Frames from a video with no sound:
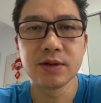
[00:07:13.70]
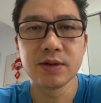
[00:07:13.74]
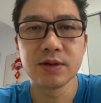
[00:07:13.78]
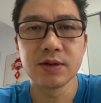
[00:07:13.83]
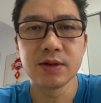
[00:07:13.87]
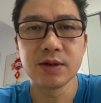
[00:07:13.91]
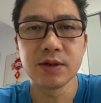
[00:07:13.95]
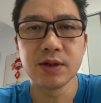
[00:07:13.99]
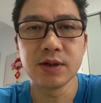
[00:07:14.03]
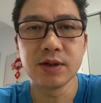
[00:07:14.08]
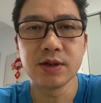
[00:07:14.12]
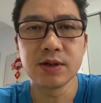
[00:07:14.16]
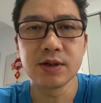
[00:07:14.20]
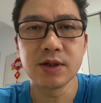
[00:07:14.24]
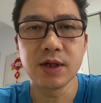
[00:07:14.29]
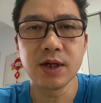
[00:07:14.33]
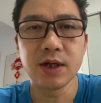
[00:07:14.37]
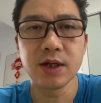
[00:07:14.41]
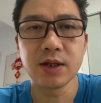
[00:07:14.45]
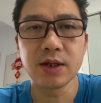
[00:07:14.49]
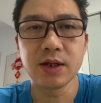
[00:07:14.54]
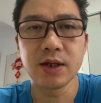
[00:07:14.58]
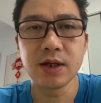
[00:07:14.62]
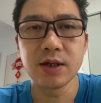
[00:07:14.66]
So then
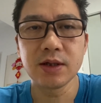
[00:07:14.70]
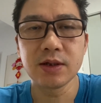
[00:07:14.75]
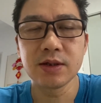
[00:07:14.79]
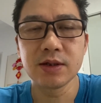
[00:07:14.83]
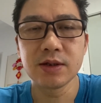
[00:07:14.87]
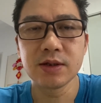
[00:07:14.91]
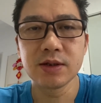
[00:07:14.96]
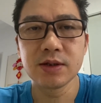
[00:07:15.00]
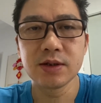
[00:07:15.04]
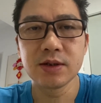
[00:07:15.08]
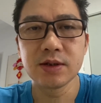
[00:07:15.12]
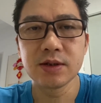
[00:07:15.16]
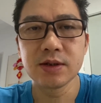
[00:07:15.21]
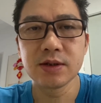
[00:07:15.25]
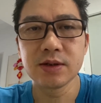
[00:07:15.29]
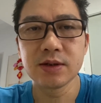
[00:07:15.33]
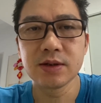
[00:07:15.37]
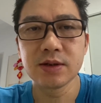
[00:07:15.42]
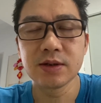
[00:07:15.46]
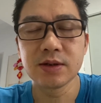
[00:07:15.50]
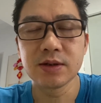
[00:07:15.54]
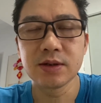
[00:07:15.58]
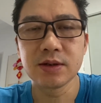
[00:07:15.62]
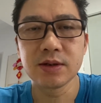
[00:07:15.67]
select that,
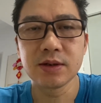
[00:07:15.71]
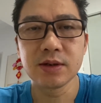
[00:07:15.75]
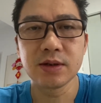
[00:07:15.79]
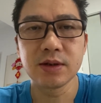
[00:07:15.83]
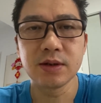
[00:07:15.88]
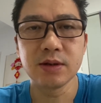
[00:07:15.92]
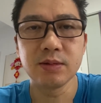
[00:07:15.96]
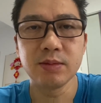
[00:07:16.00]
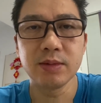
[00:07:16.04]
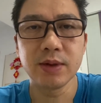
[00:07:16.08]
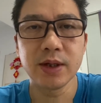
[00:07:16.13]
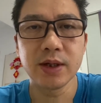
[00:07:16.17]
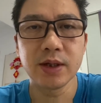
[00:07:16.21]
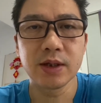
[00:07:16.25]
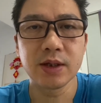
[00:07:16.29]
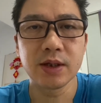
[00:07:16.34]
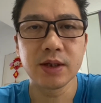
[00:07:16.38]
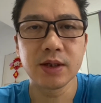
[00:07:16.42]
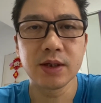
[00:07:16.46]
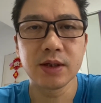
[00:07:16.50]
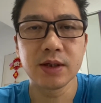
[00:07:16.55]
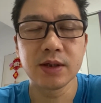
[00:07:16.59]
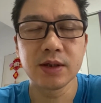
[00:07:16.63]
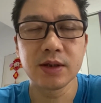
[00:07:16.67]
go back
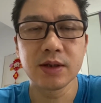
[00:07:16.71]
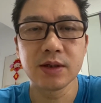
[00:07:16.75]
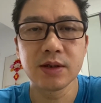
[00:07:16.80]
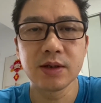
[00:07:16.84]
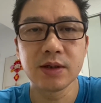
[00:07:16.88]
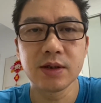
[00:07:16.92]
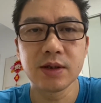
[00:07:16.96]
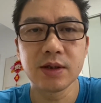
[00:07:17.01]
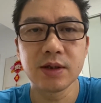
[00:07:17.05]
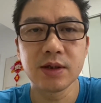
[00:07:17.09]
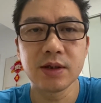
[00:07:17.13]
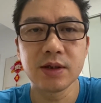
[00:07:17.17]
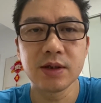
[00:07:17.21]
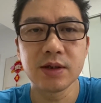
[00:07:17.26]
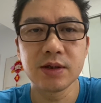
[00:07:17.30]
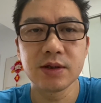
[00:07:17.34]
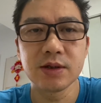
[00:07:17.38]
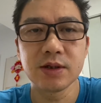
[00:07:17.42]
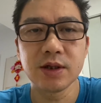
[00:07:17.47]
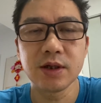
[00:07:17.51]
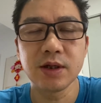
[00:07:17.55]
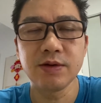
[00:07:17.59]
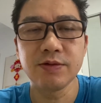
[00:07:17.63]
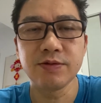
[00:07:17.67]
and uh,
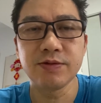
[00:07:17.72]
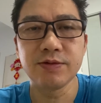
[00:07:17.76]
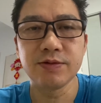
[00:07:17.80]
save.